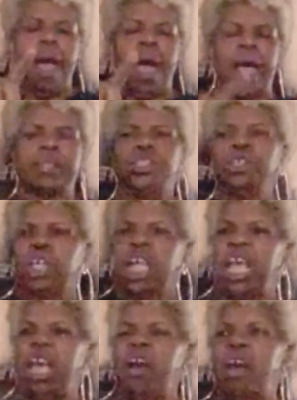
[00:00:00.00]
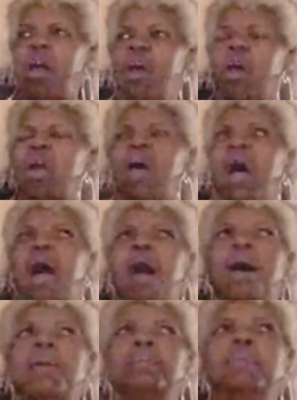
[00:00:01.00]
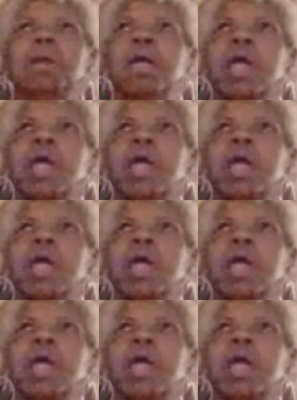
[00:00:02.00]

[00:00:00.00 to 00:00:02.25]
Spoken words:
I took care of her